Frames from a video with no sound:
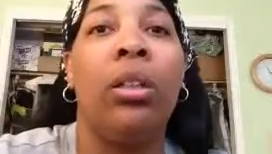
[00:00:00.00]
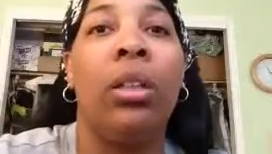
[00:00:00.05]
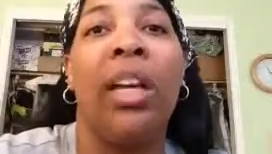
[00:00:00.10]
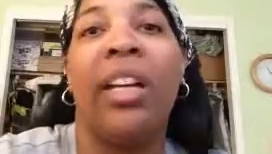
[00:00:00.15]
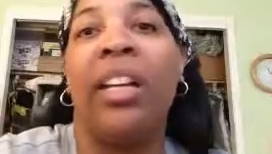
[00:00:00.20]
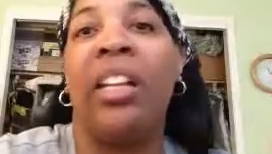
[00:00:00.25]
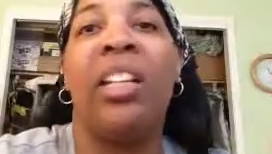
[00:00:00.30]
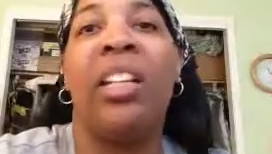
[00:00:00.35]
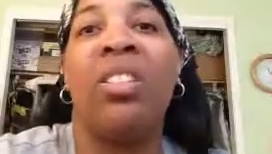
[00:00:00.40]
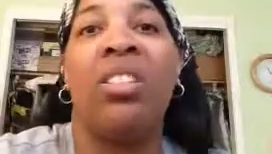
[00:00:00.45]

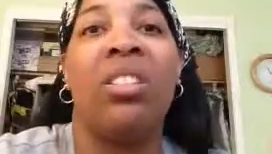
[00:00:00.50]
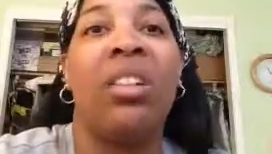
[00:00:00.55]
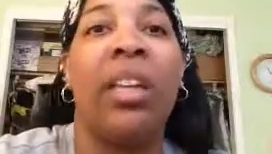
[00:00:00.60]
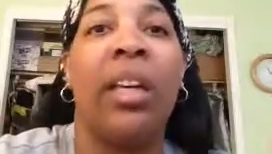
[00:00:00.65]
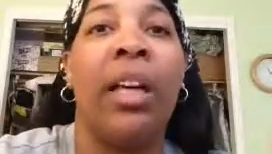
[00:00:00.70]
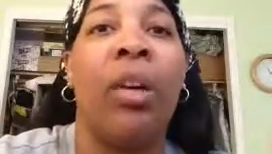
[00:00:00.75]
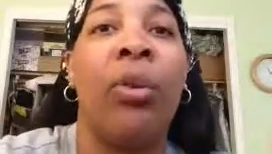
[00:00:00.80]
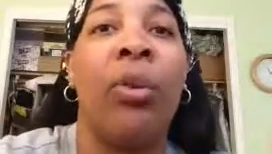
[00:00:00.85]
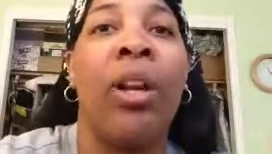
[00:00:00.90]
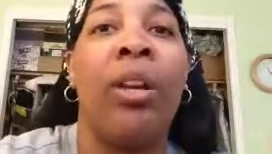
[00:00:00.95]
I could easily
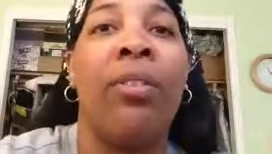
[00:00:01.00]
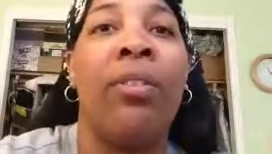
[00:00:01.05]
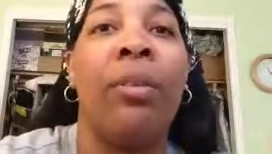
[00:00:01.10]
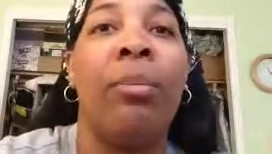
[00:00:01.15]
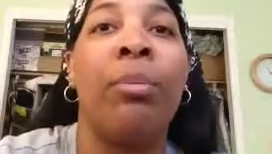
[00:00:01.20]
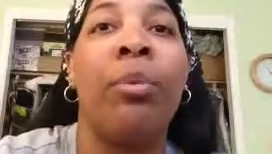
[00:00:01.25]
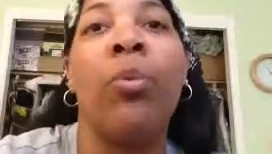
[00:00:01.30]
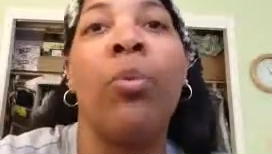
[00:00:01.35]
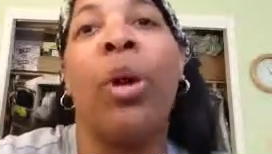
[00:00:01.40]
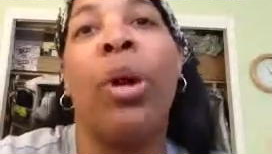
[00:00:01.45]
get rid of
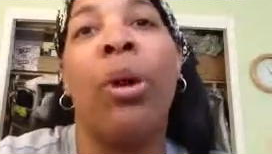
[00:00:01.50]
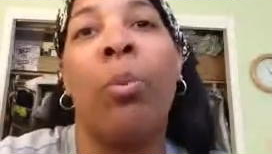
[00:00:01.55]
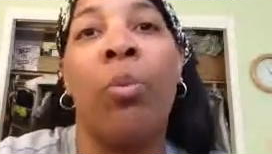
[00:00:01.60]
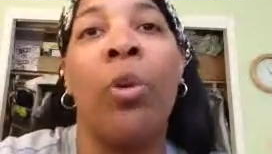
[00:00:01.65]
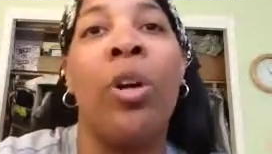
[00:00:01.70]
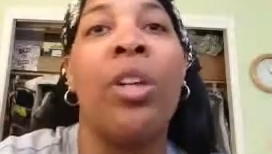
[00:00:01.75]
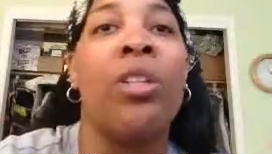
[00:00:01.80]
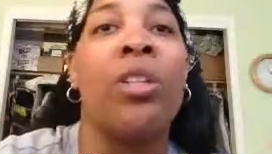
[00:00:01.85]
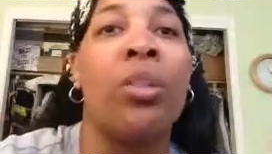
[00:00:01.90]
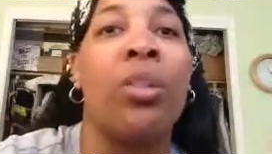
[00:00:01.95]
them and wear them
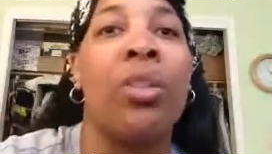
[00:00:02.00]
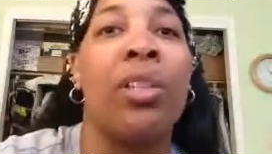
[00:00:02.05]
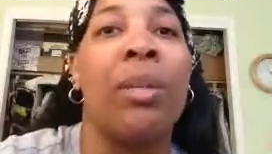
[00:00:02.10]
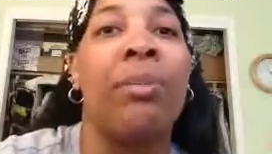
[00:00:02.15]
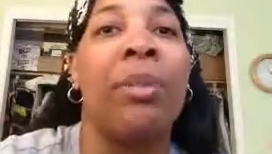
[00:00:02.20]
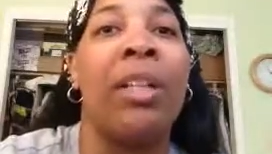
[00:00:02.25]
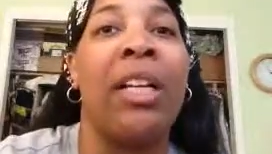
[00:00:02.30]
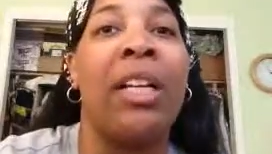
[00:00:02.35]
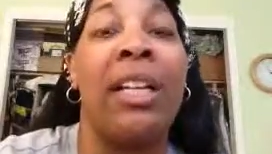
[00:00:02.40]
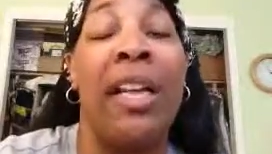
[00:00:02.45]
once or
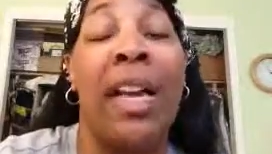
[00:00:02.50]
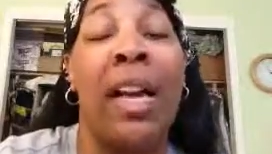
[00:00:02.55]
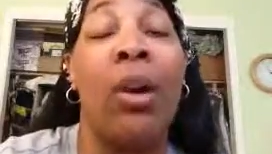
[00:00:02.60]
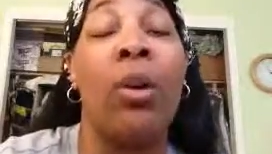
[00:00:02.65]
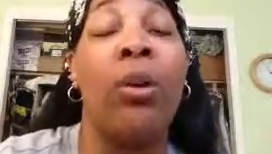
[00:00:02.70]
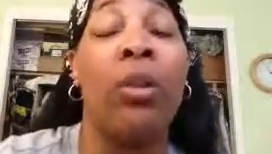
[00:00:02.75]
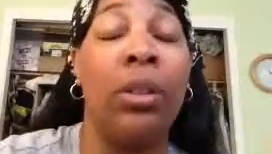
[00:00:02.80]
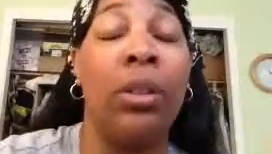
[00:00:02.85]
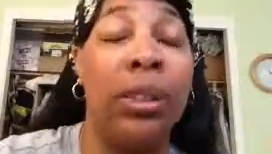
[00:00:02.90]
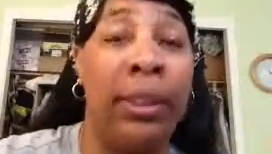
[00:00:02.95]
something
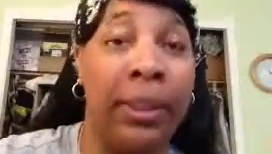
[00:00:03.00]
now.